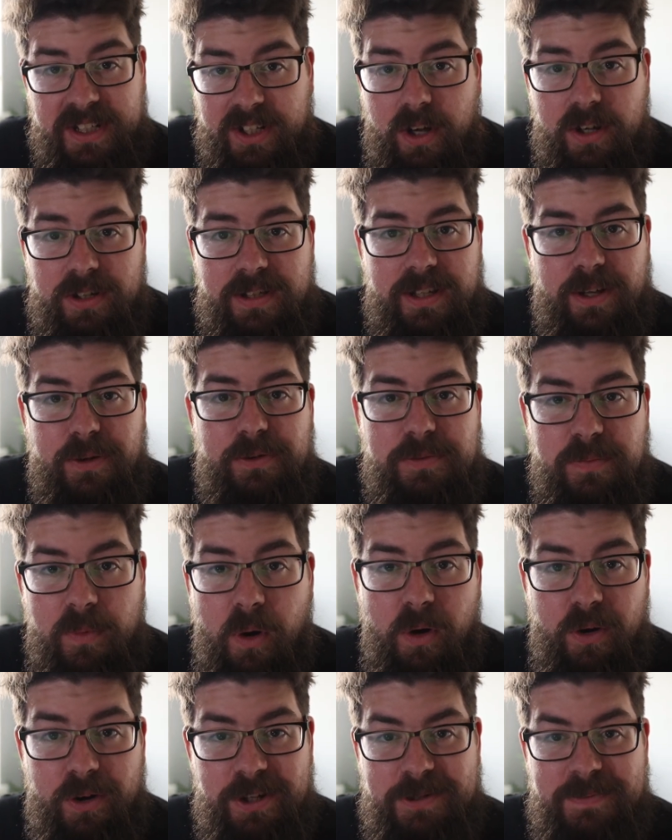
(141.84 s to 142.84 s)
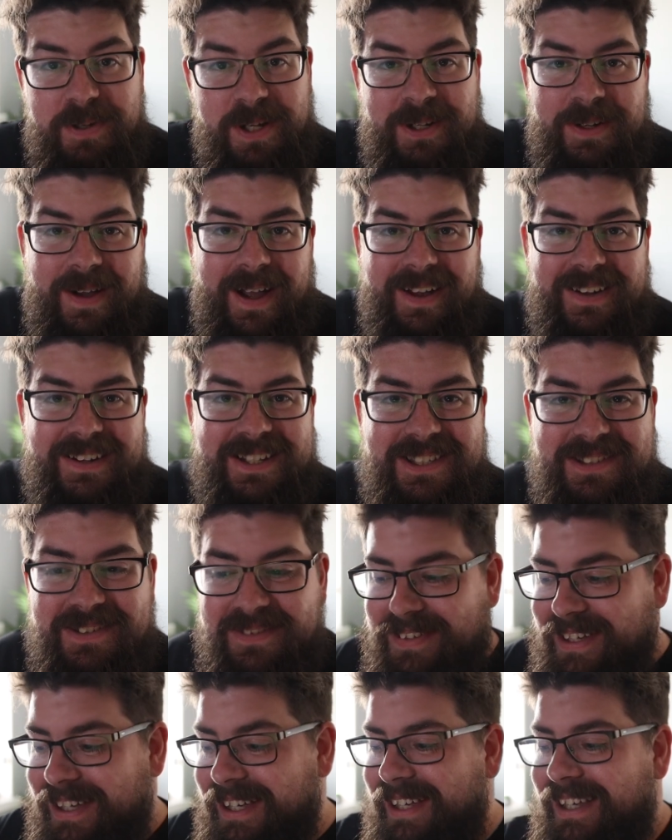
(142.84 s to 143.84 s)
it costs loads more, to be quite honest
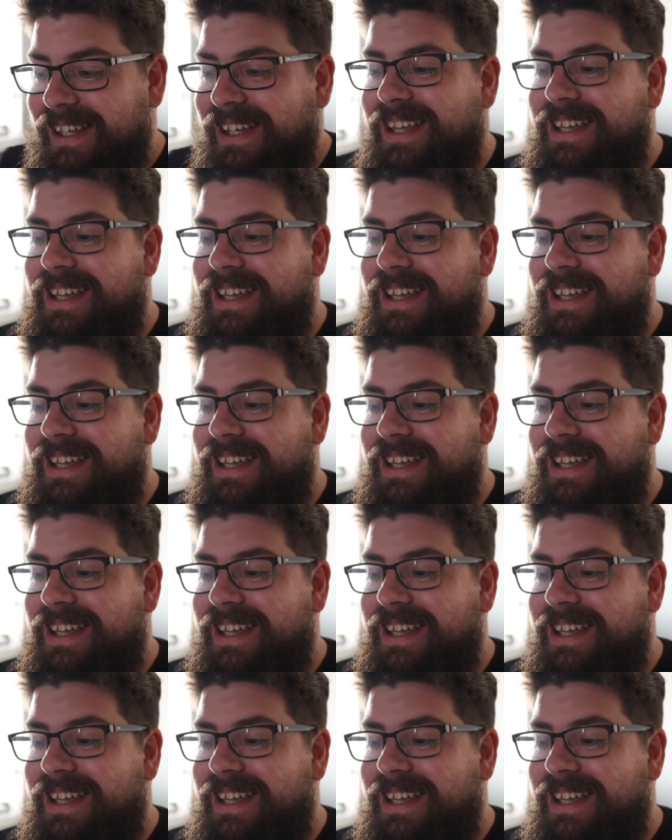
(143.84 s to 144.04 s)
with you.